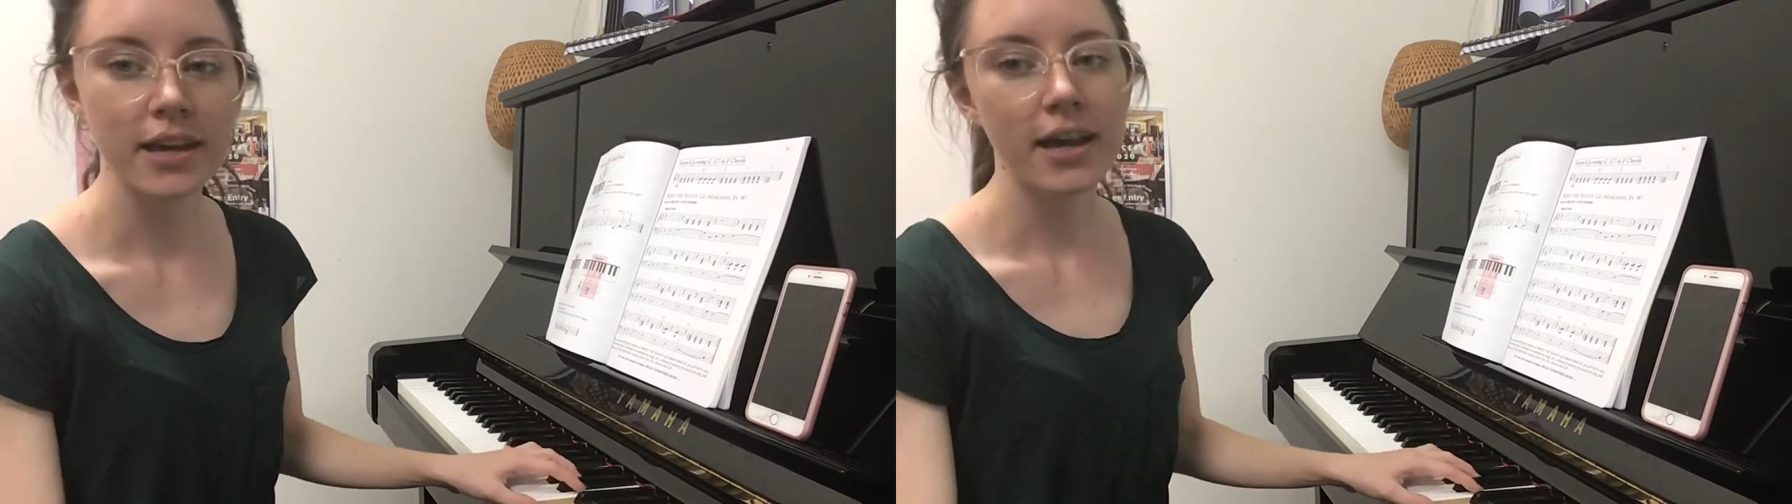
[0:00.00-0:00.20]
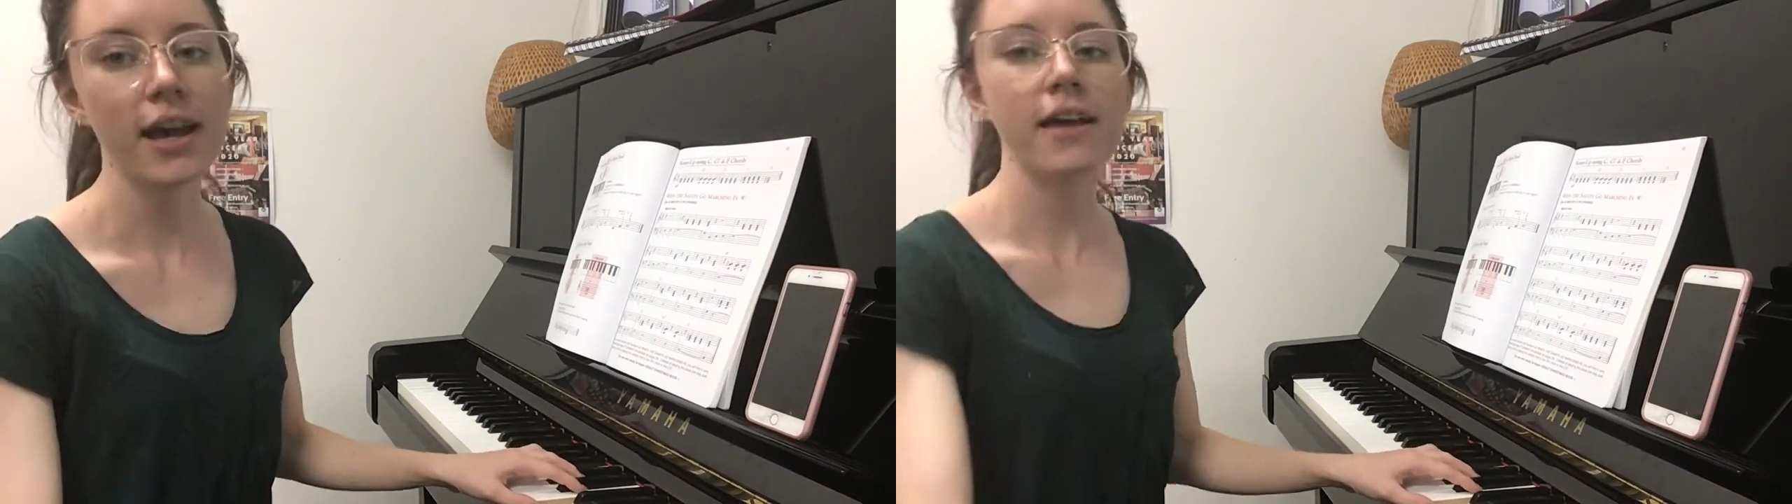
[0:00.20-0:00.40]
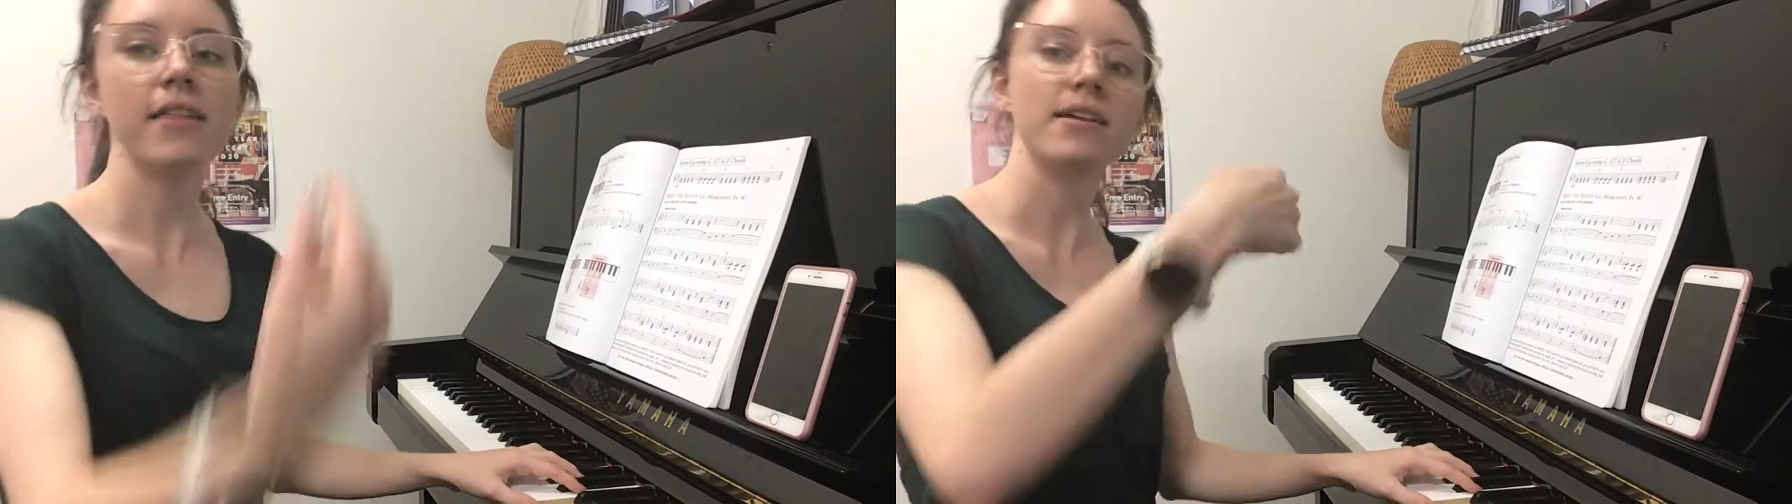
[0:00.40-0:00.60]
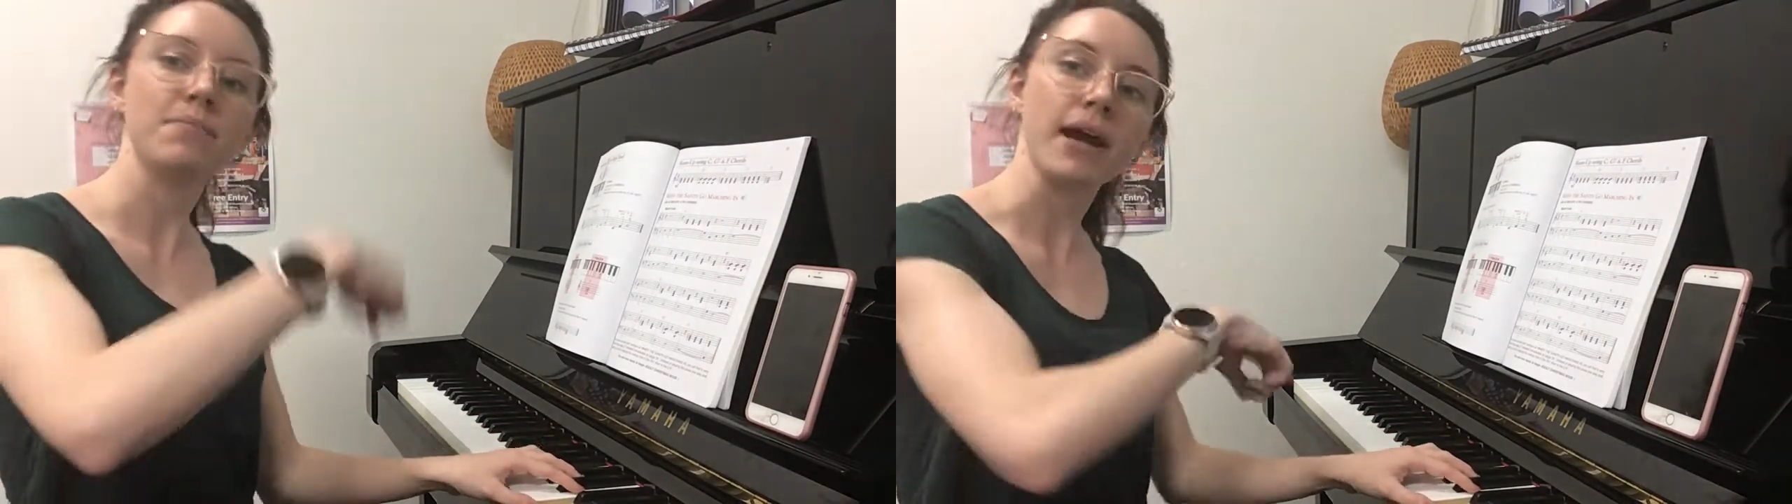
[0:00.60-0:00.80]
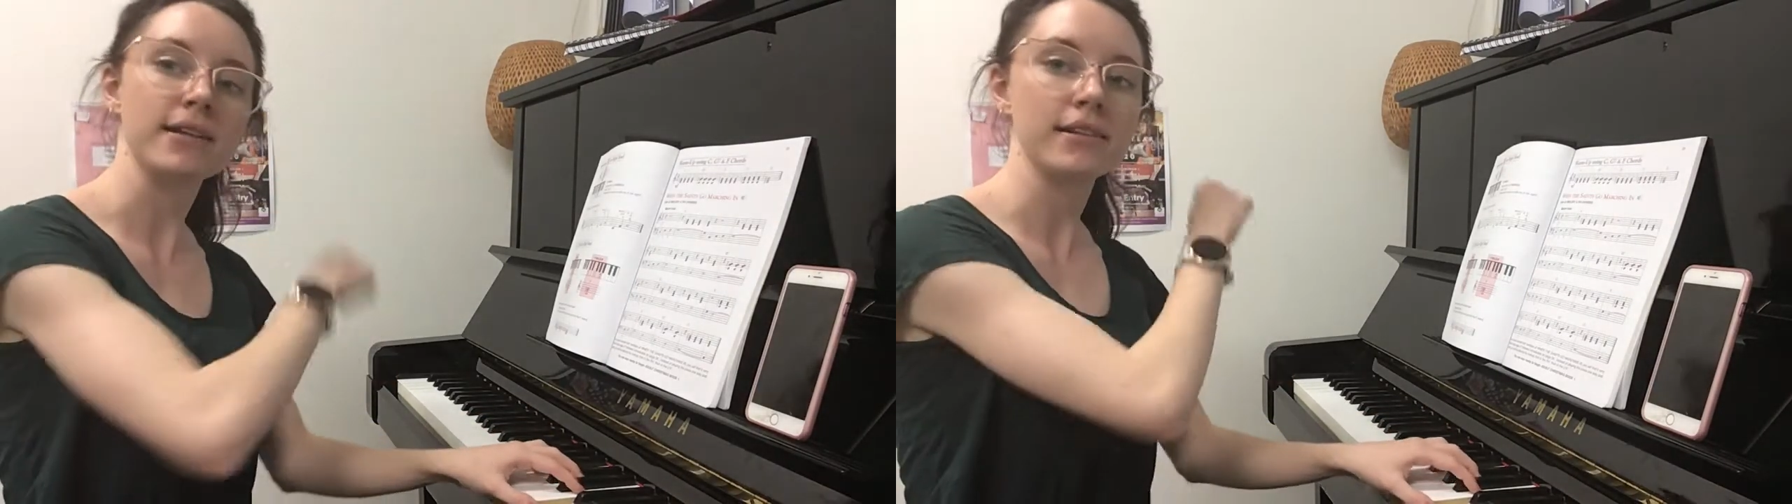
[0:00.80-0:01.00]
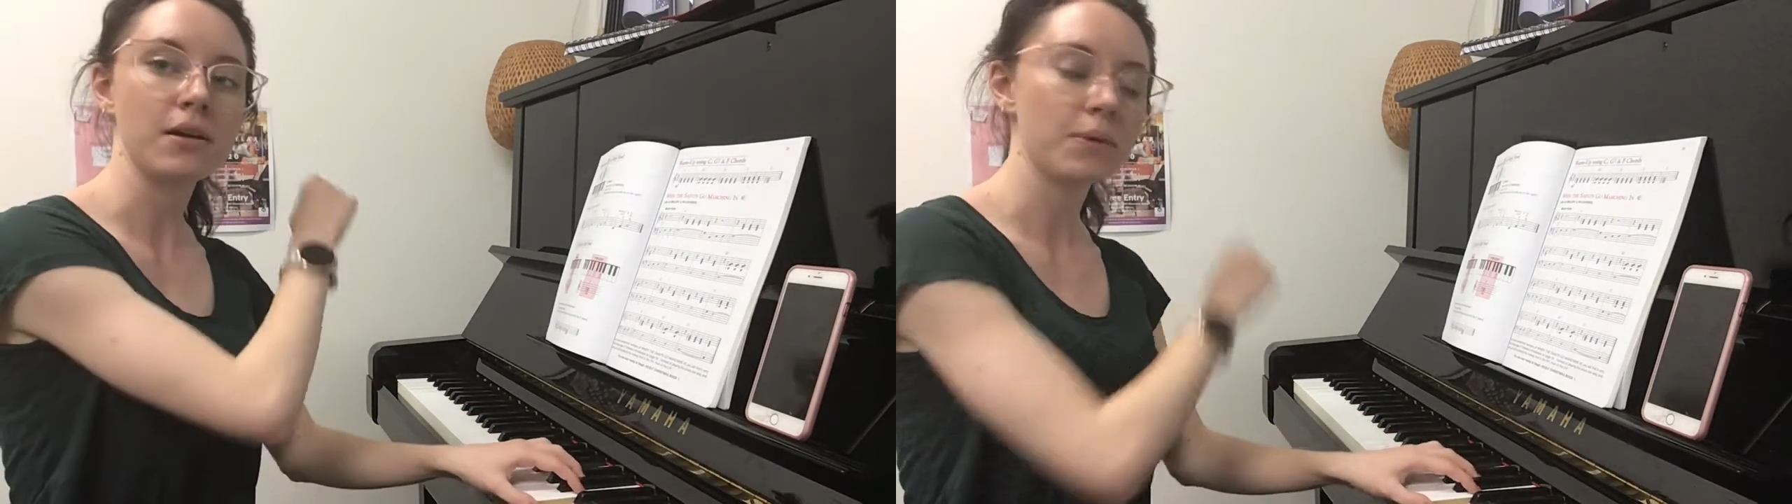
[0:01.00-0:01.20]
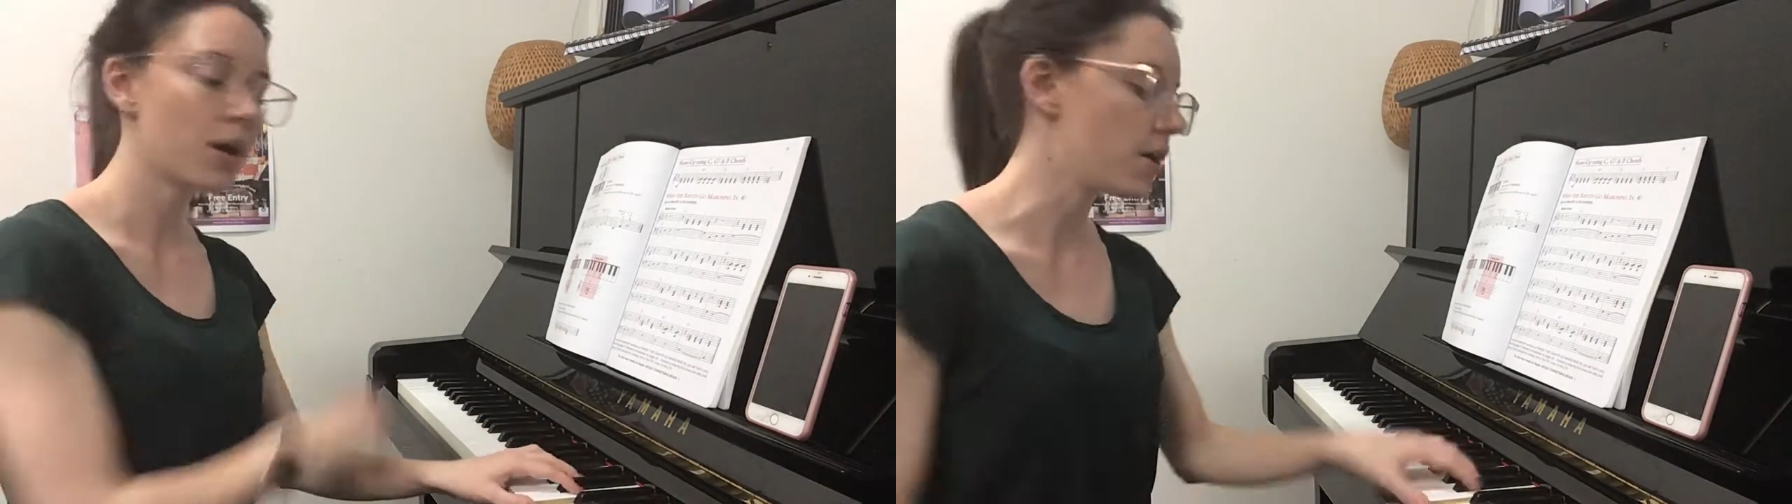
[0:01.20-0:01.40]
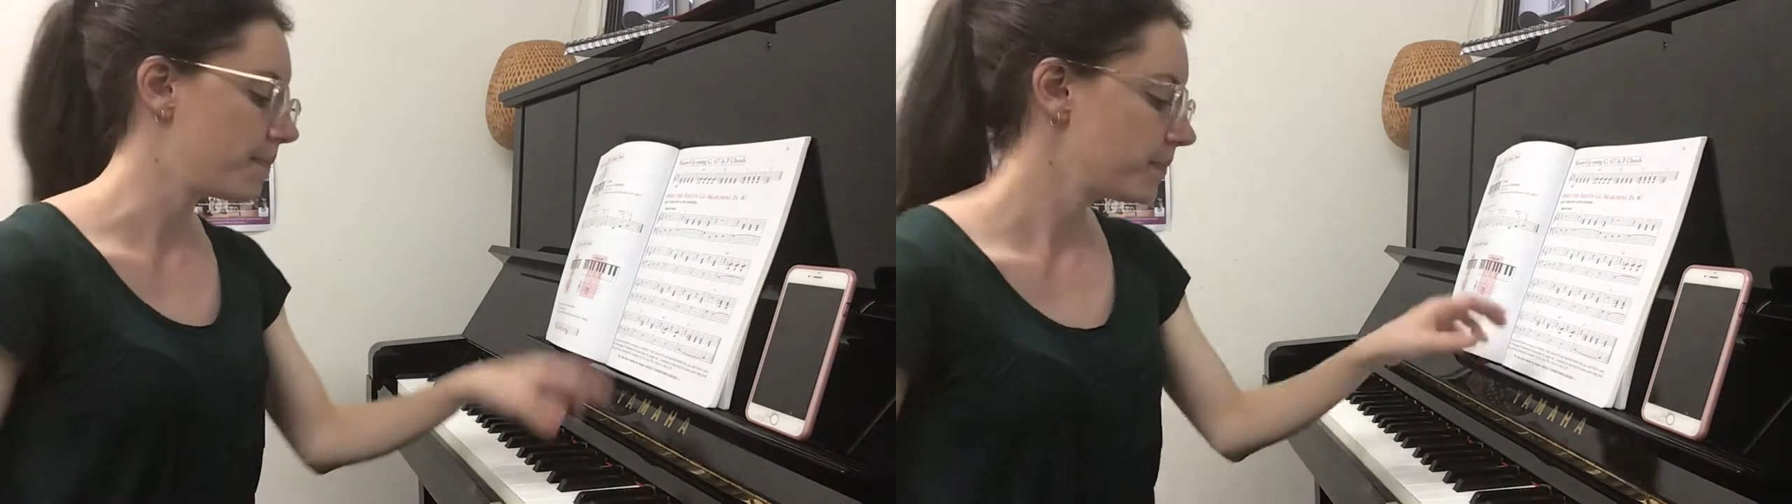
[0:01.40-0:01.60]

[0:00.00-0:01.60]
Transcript: and then back down we go.